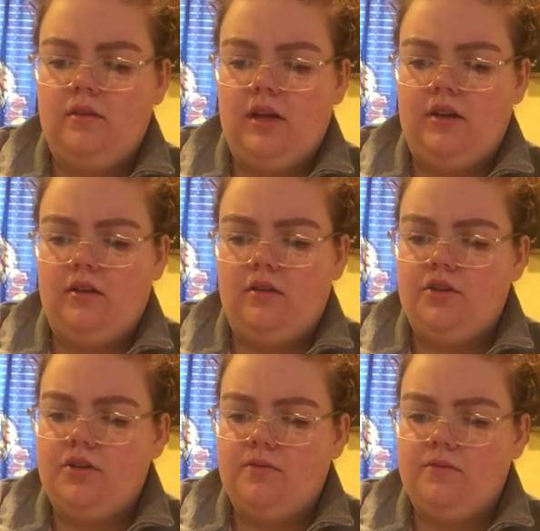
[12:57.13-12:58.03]
in
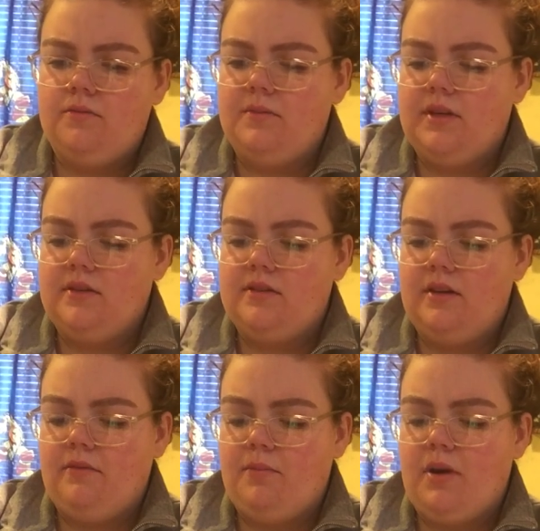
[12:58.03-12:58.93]
shoes because
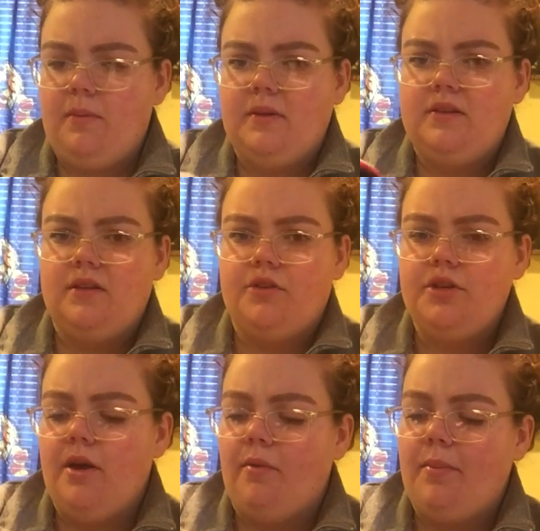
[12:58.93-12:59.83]
they would probably still
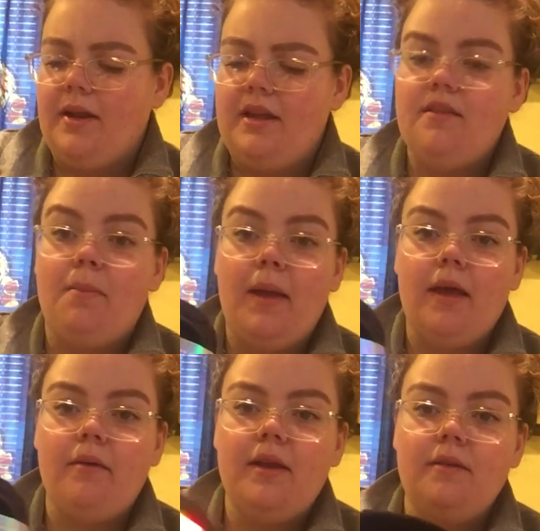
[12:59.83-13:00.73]
show. But it's a
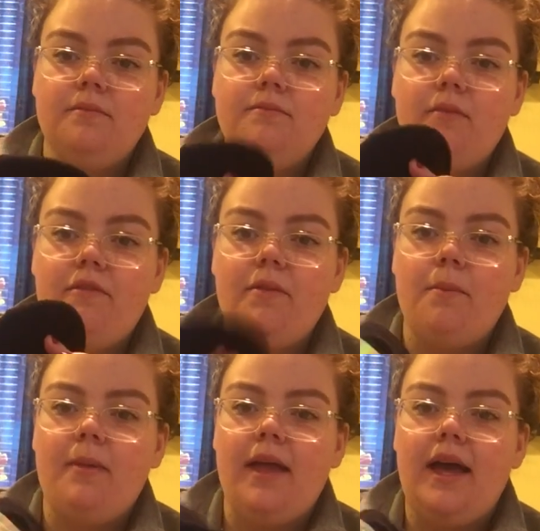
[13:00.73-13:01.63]
penguin,
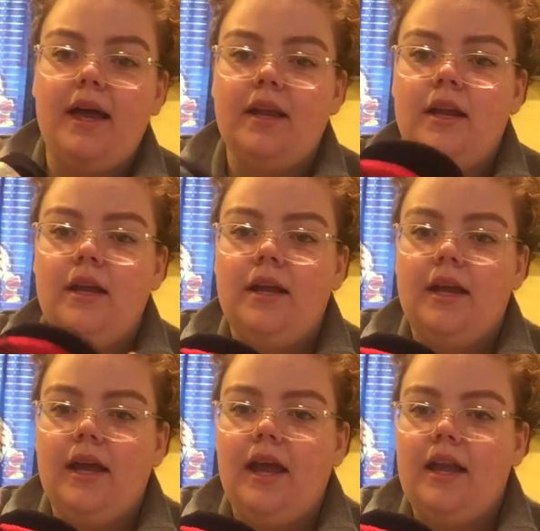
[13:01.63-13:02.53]
buffalo plaid,
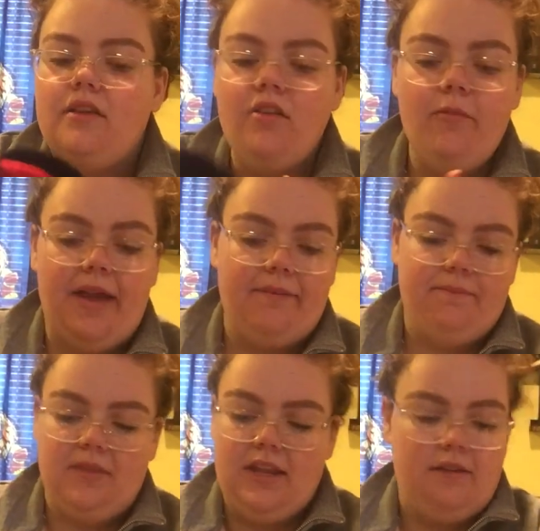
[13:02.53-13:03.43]
and a snowman.
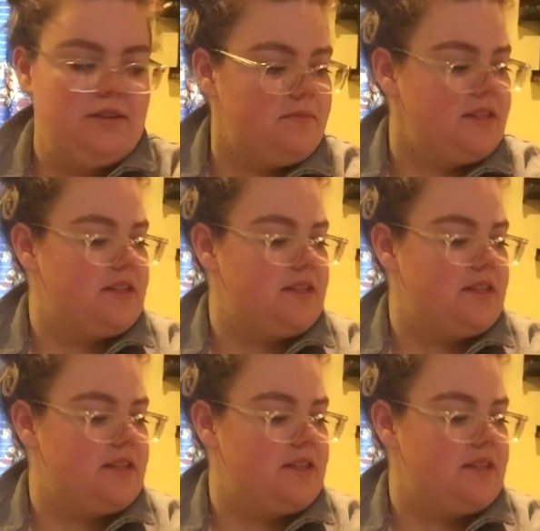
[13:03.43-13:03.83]
And that was in my